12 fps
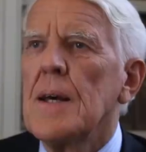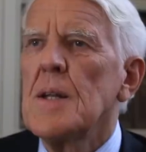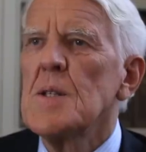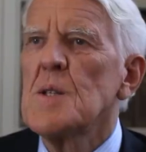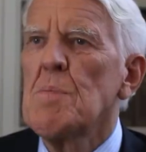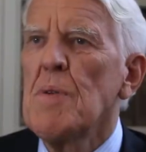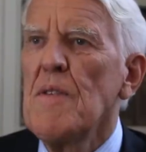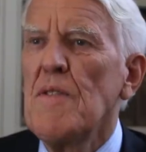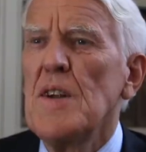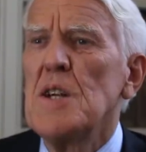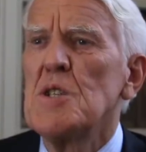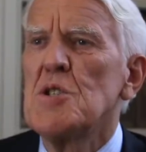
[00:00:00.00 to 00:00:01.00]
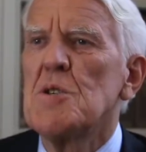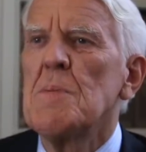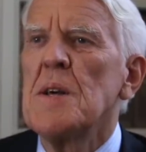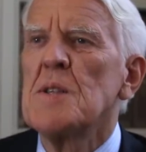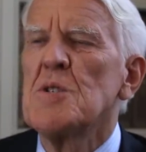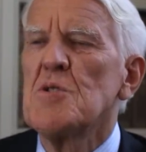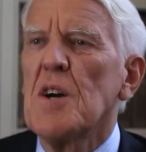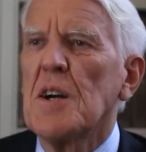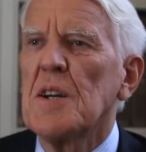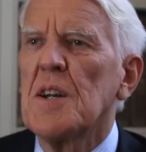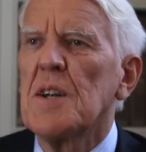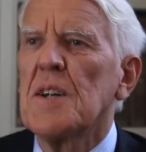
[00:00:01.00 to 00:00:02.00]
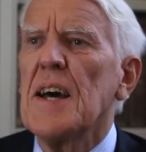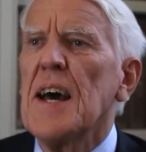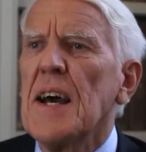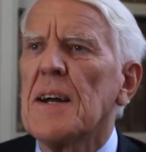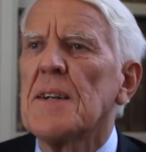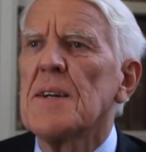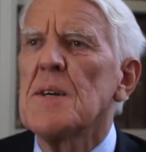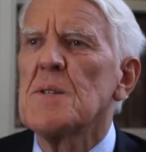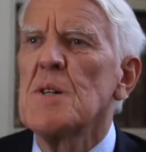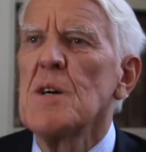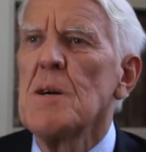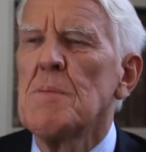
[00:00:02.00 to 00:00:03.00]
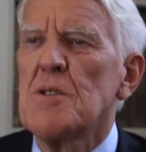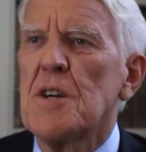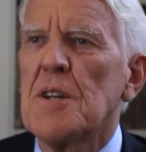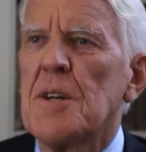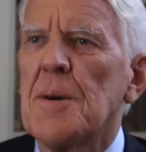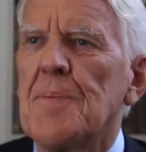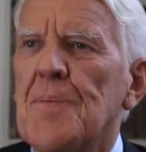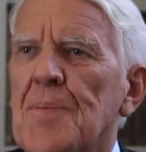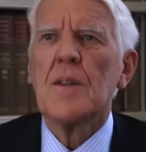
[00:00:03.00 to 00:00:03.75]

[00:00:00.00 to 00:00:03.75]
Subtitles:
It is a privilege to be instructed to act as an arbitrator.